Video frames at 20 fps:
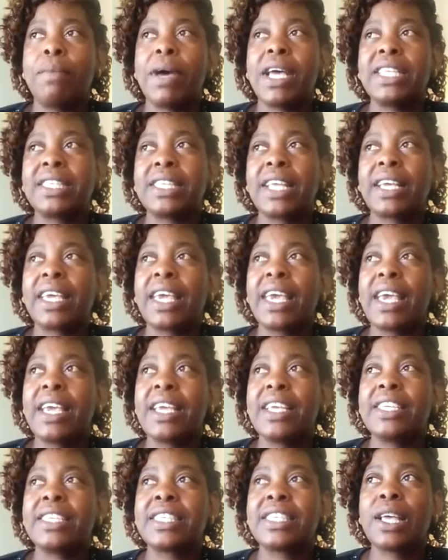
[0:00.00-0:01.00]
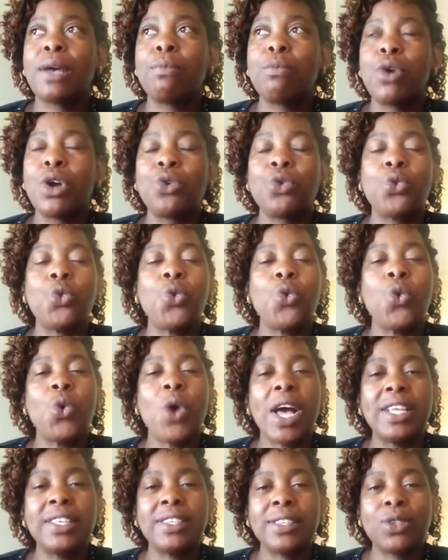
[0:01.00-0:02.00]
Pastor K is someone who
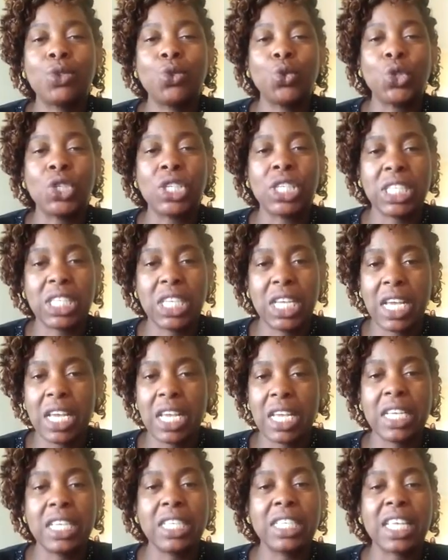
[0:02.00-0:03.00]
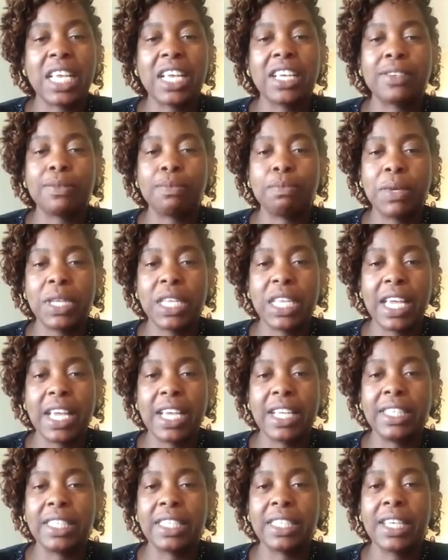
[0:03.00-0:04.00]
wants to share his
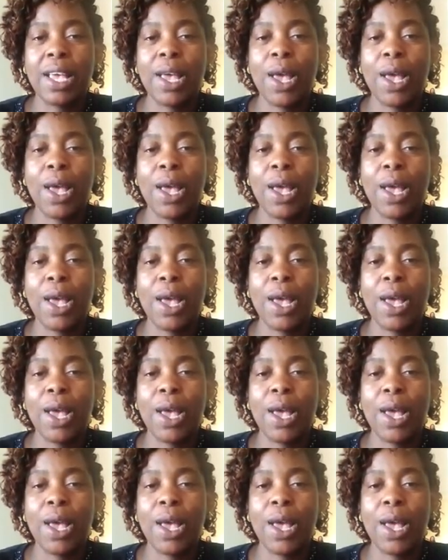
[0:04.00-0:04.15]
experience.